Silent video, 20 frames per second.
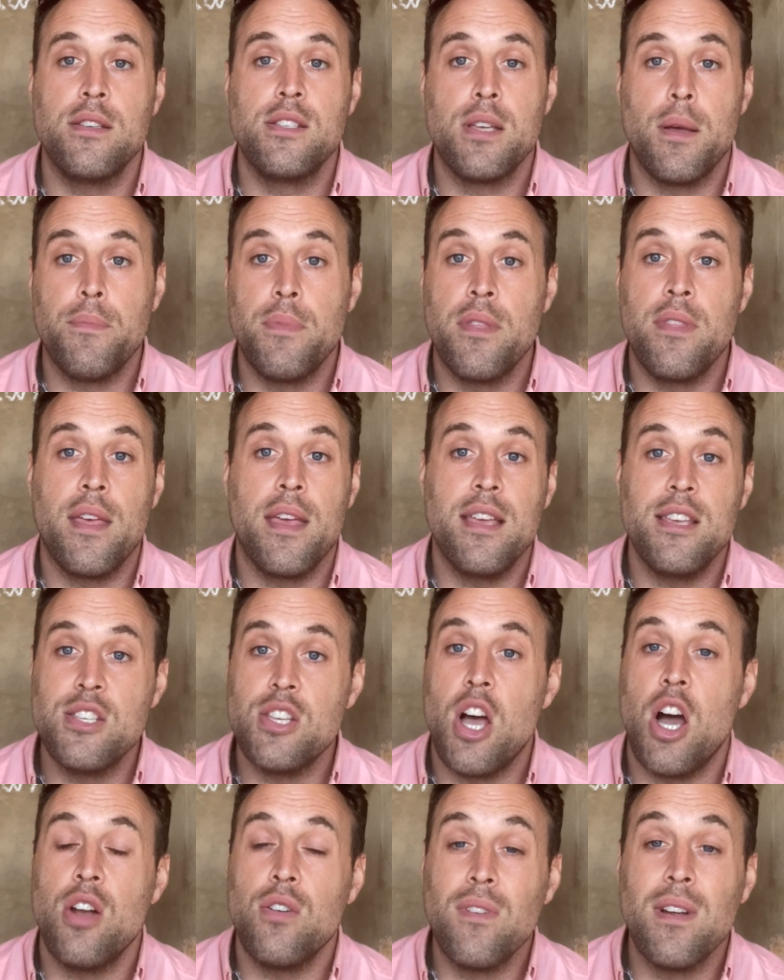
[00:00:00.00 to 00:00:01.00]
something that is
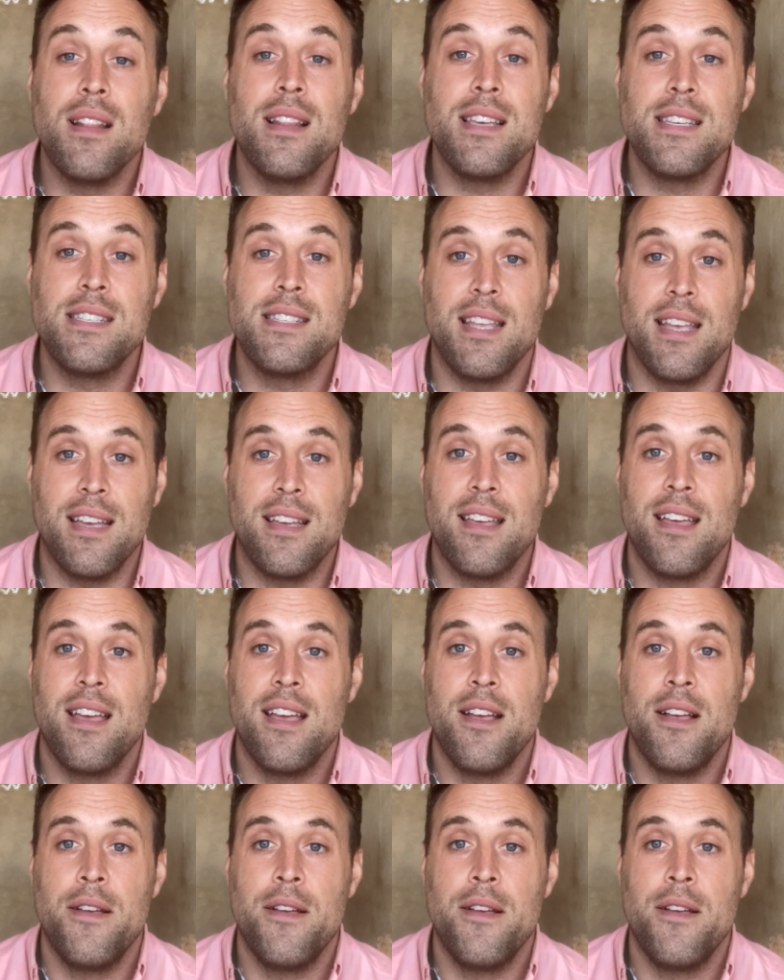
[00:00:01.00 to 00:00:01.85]
unrealistic,